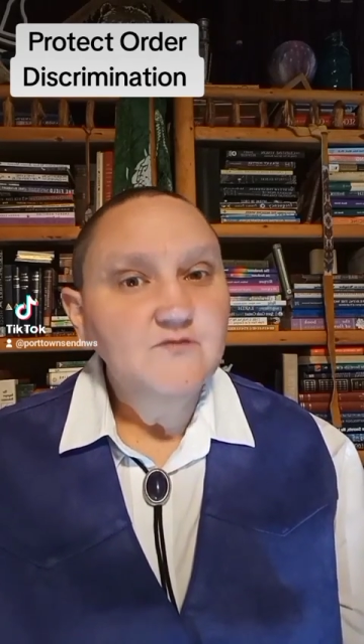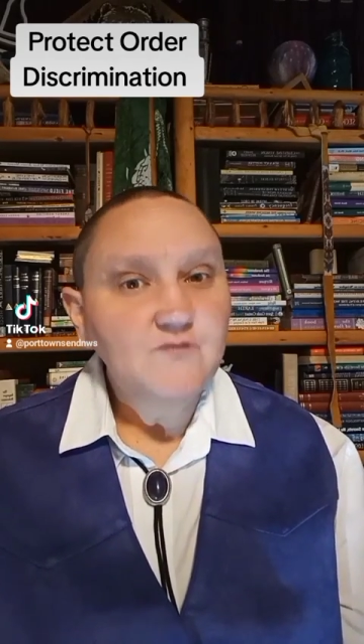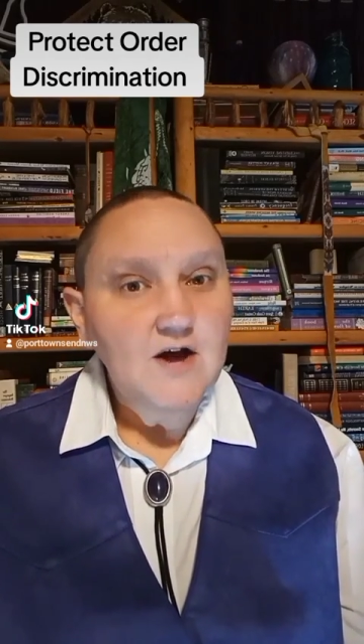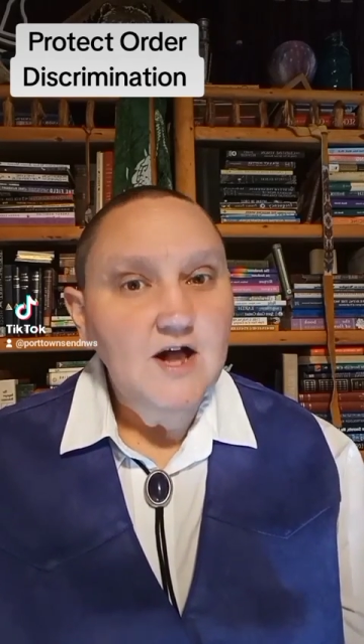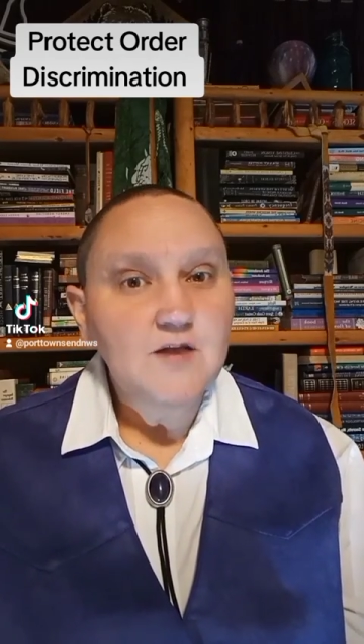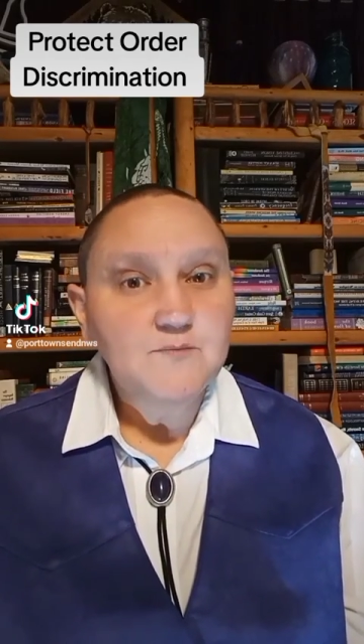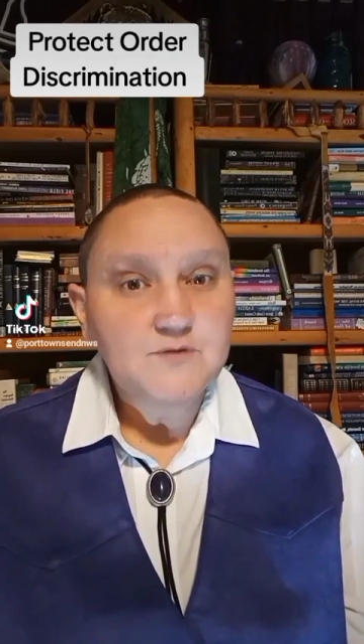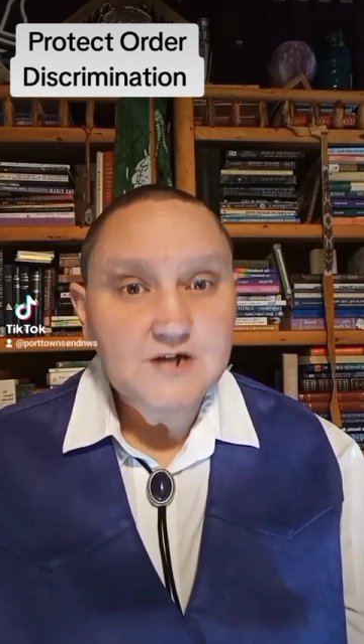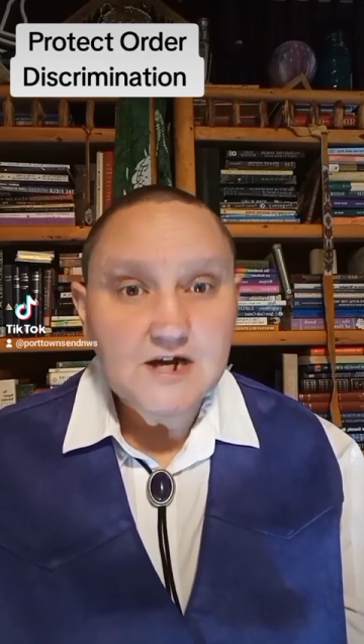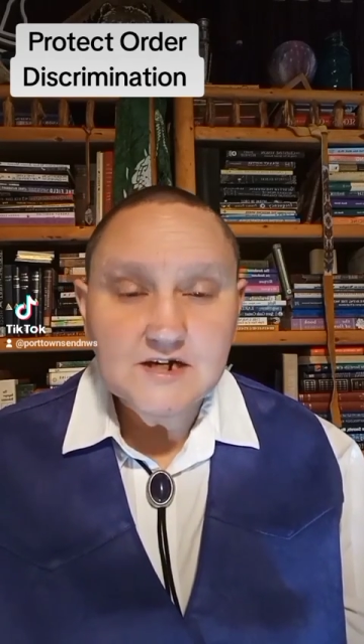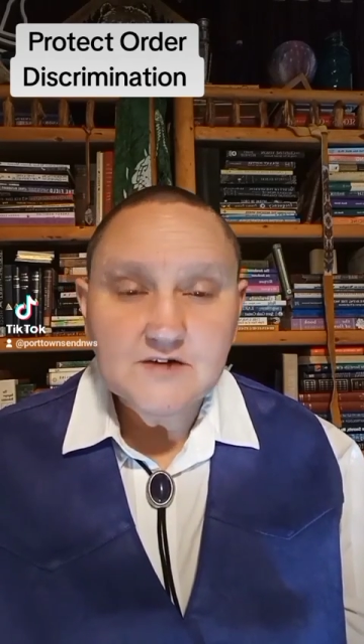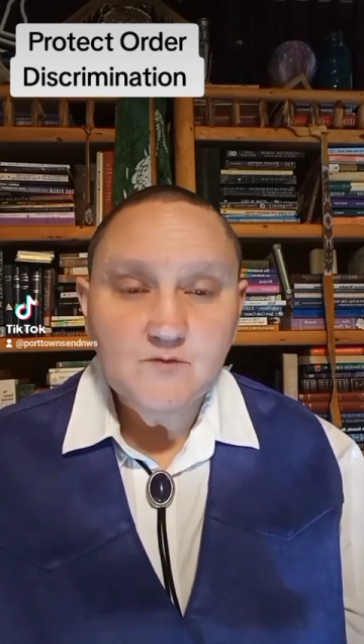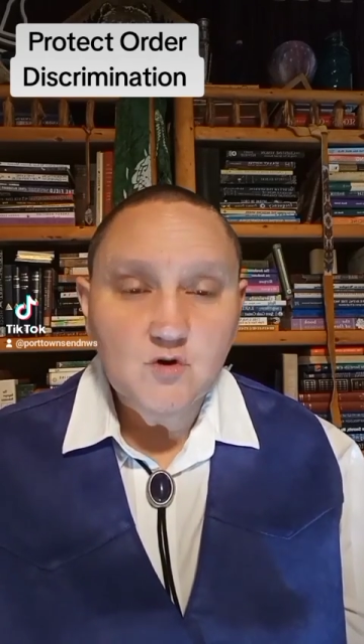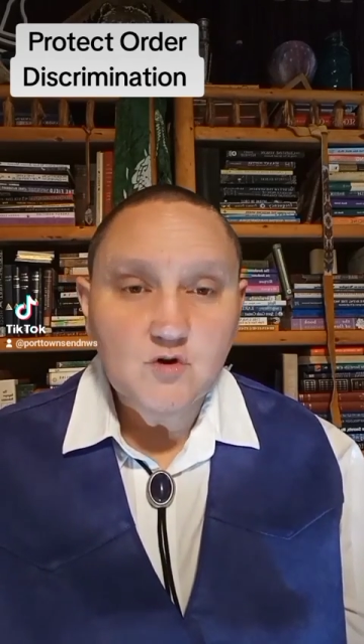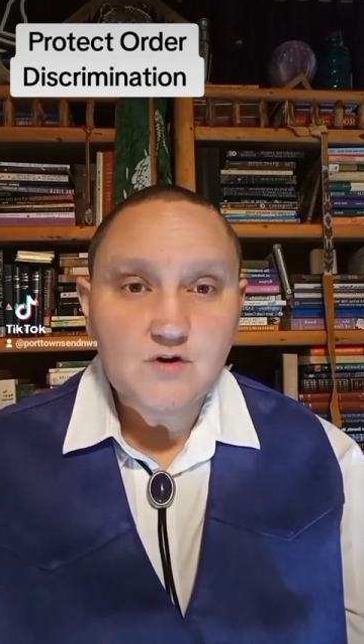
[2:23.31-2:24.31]
file a
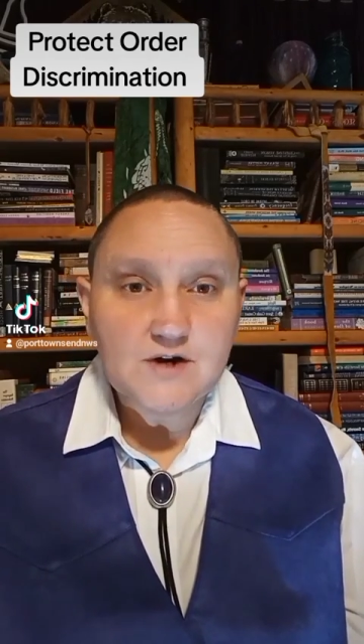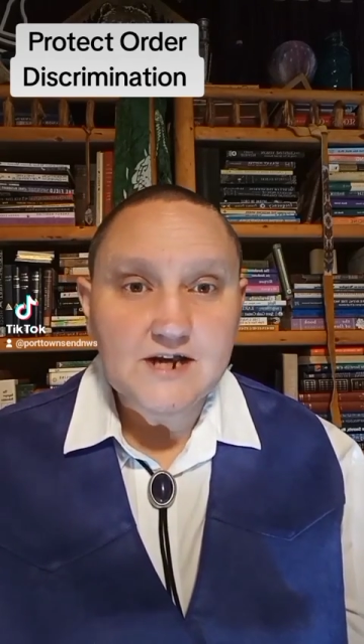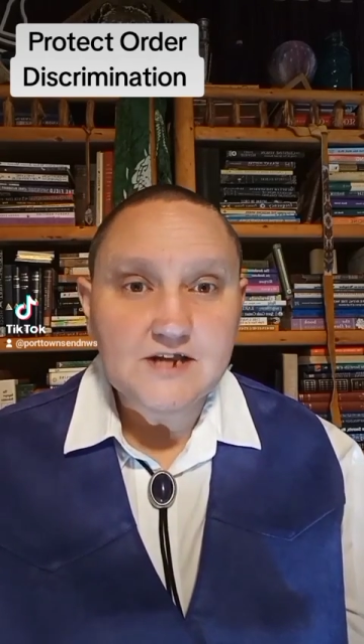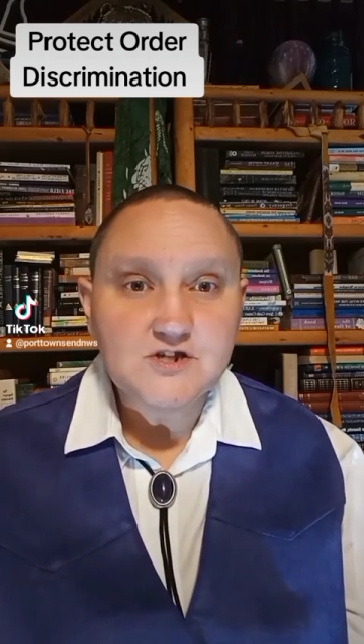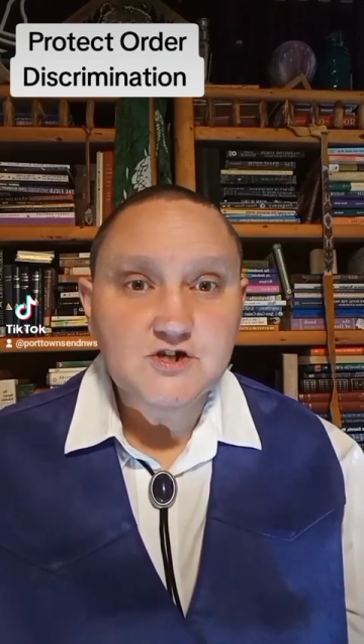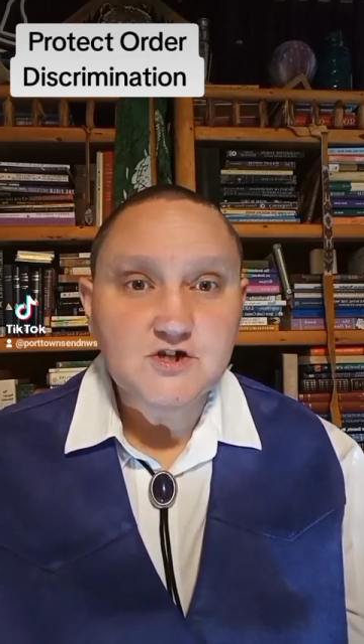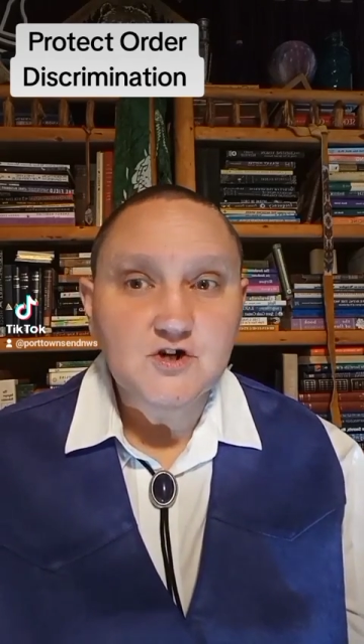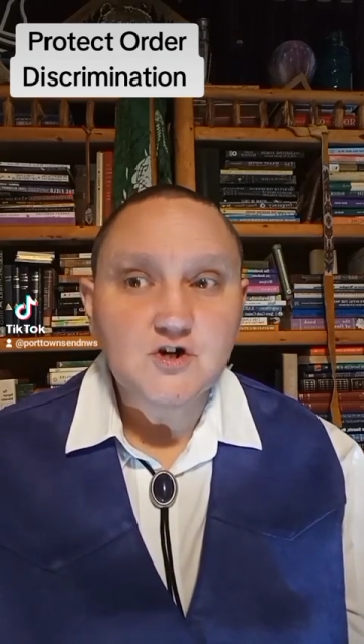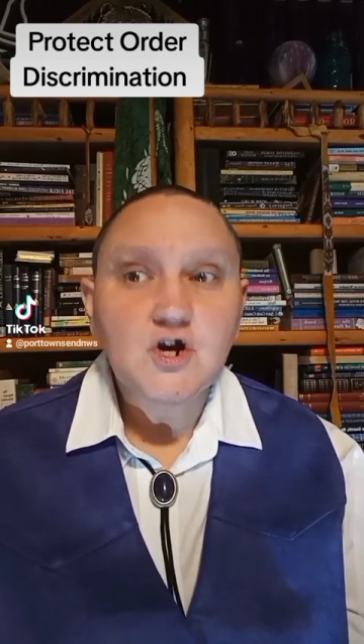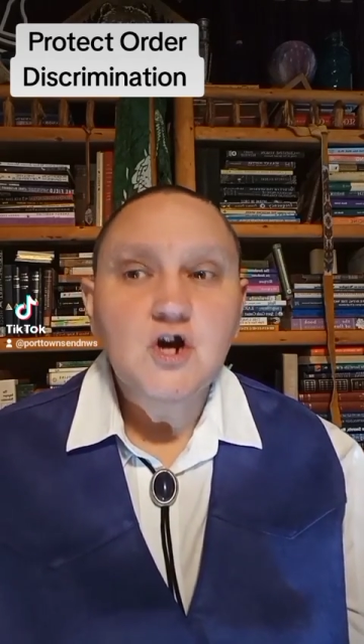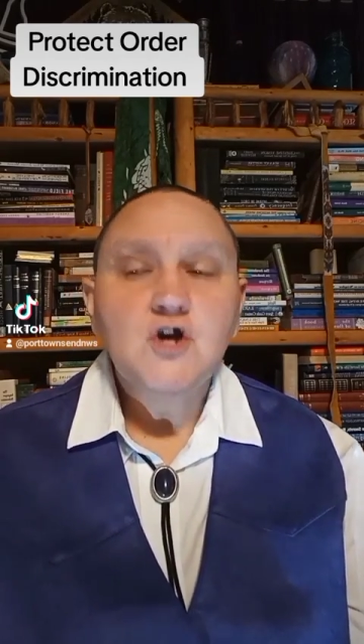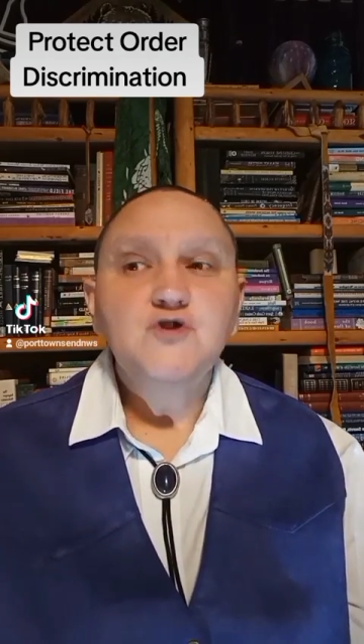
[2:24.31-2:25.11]
protective order against her.